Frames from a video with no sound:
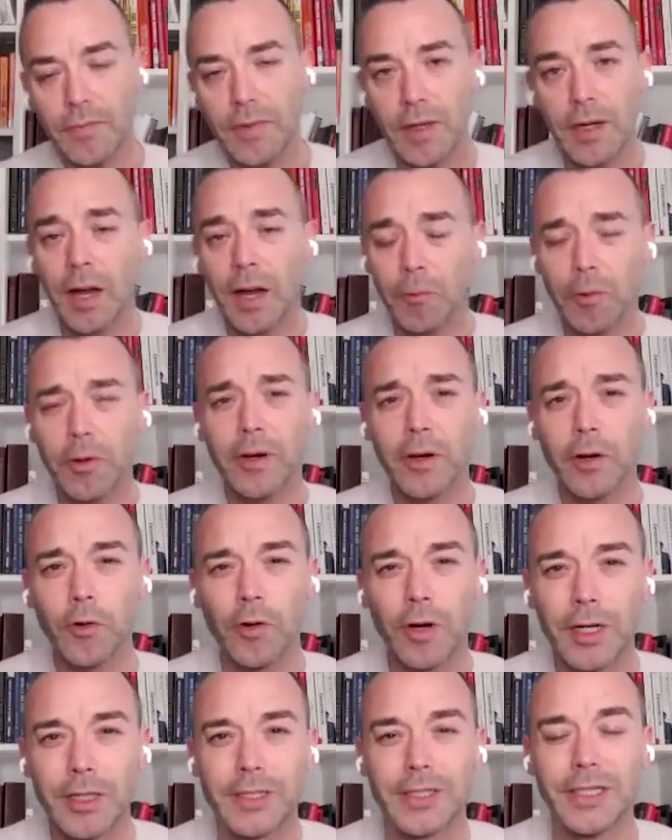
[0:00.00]
We're going to
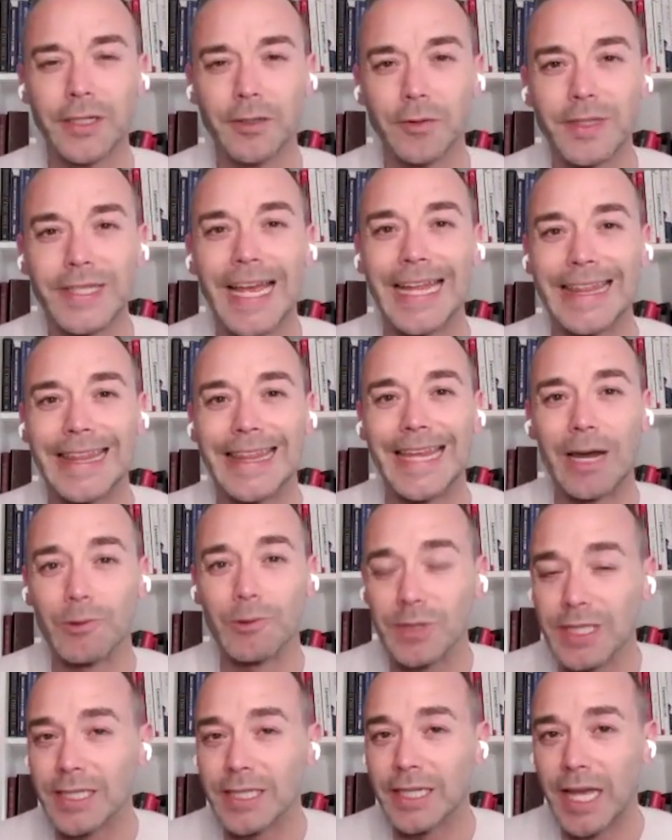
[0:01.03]
cross,
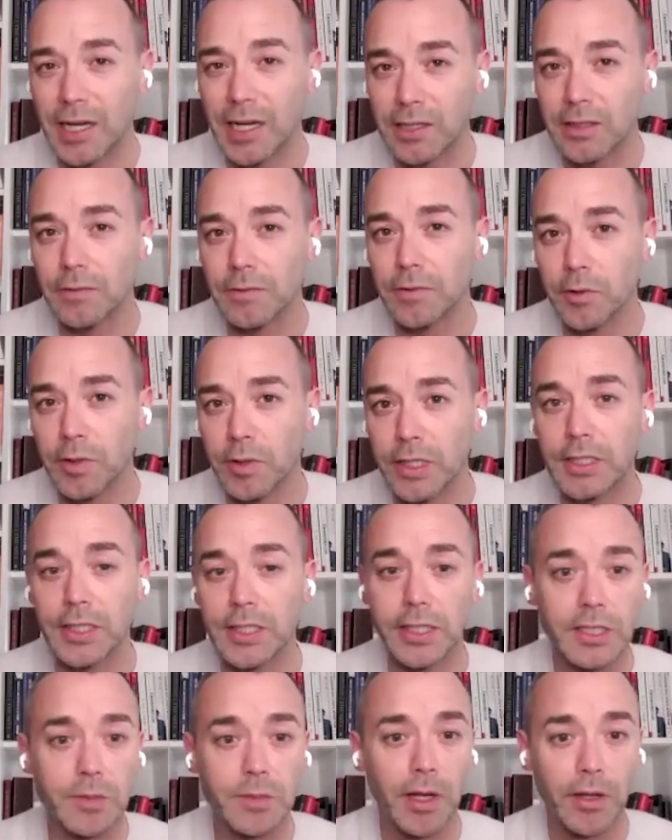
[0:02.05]
10,000 active units
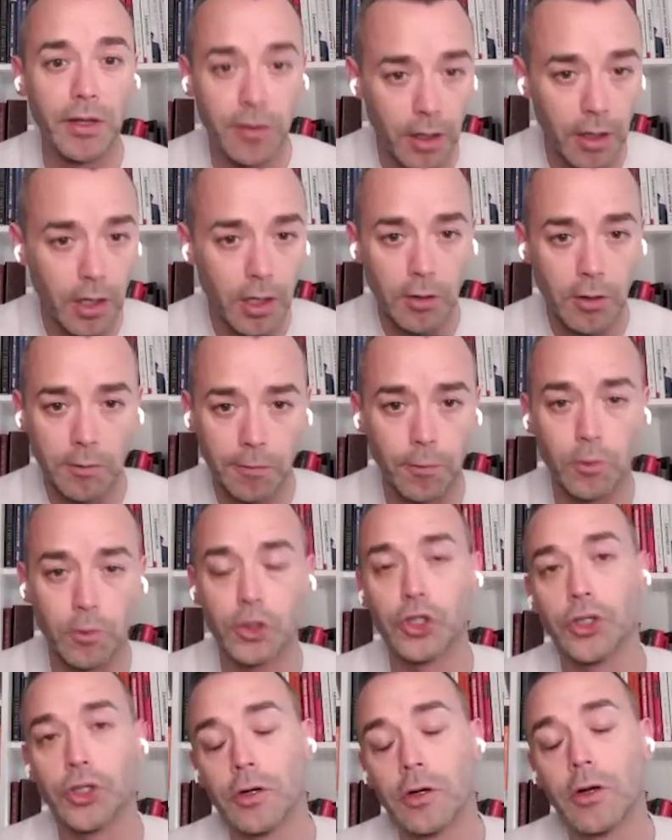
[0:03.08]
this month for
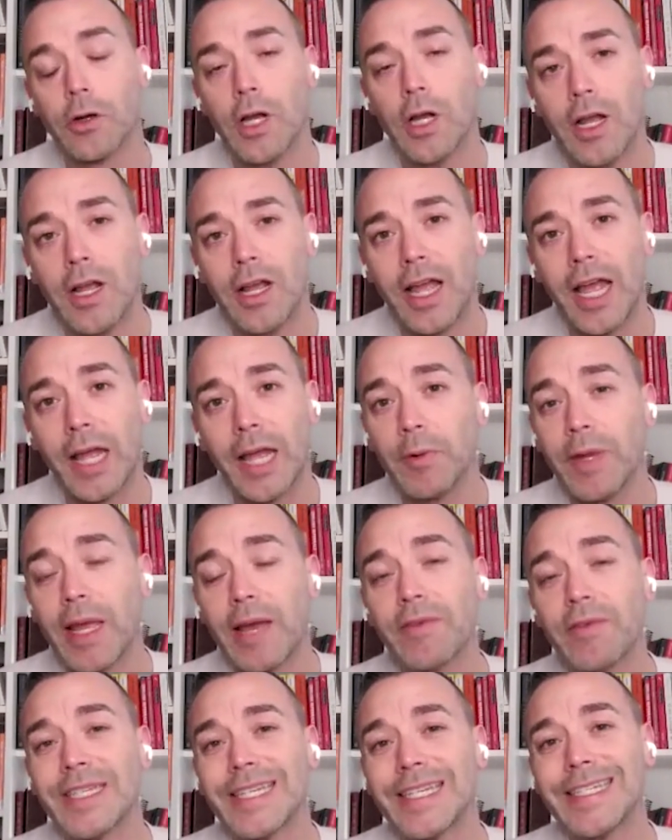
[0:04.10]
sure. And we
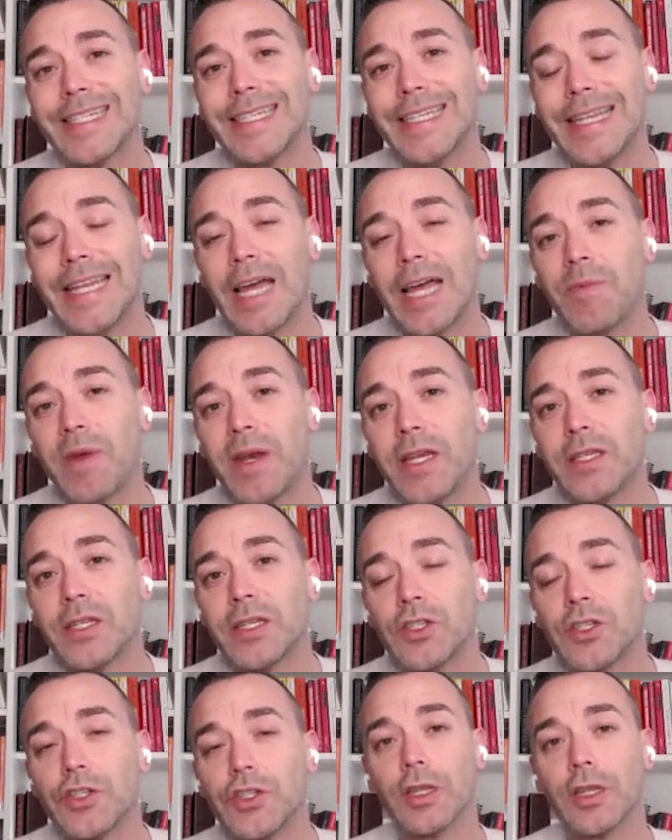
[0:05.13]
haven't seen that many
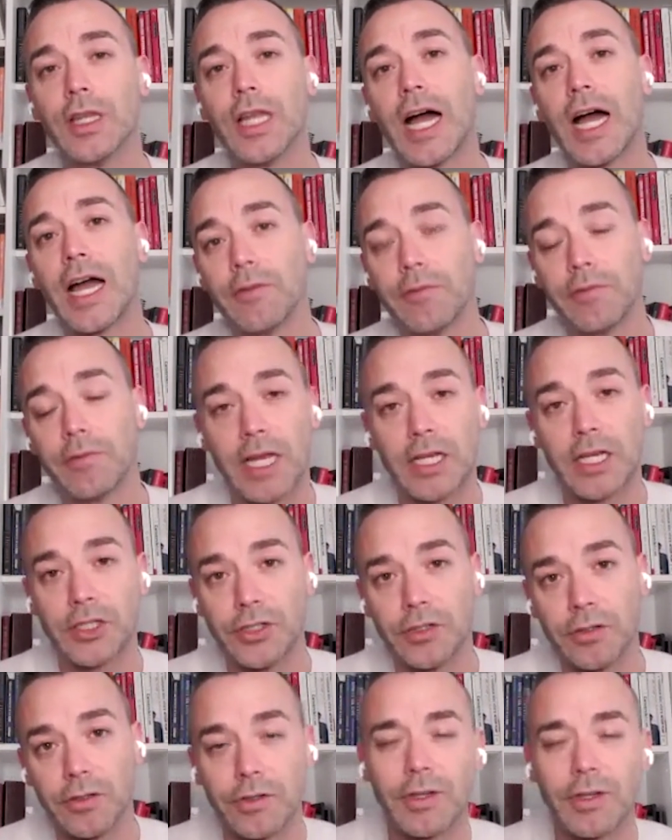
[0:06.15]
since July of last
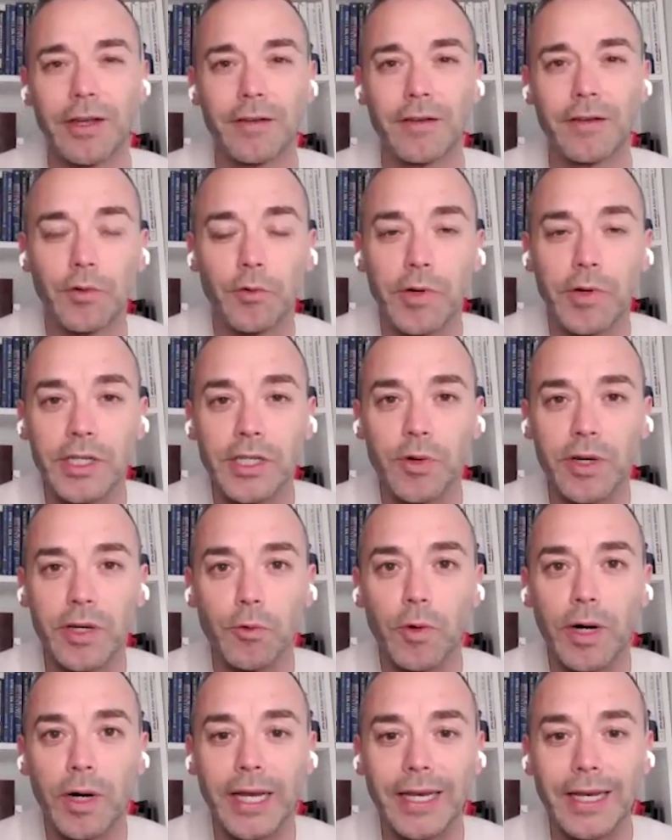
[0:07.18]
year, July of
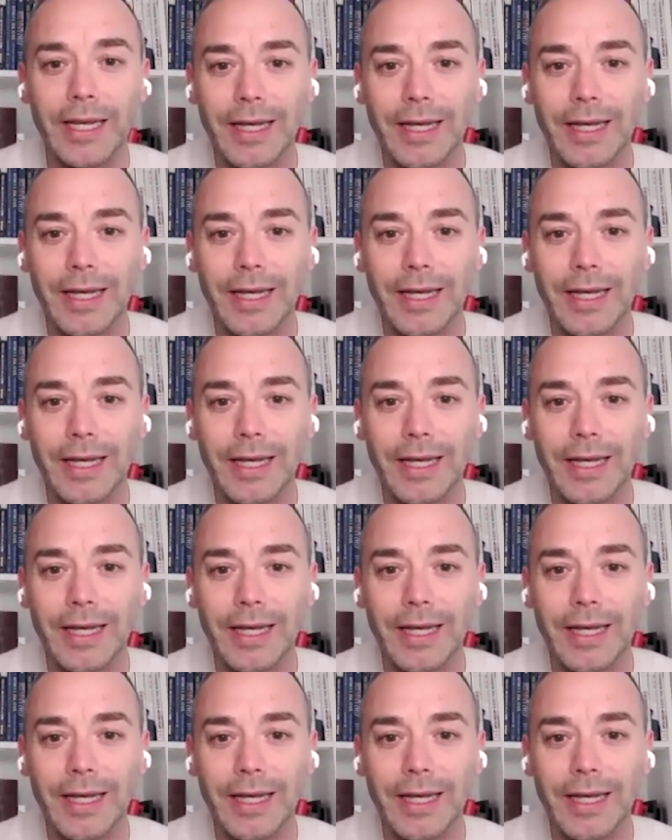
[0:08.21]
2021.